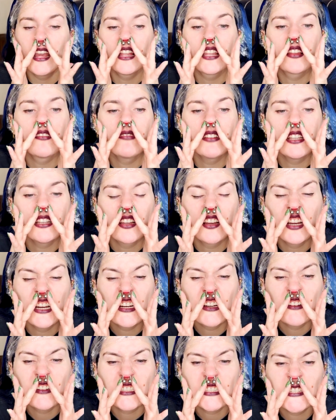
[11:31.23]
Let me
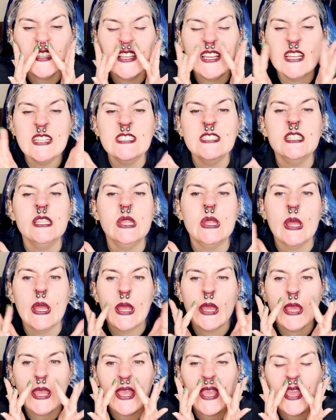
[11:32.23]
know, what do you guys
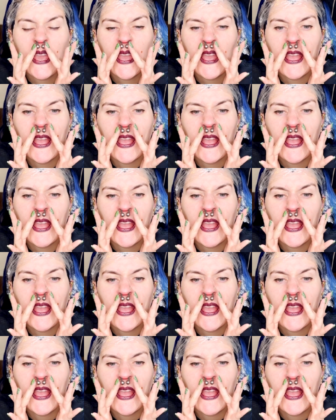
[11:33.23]
think?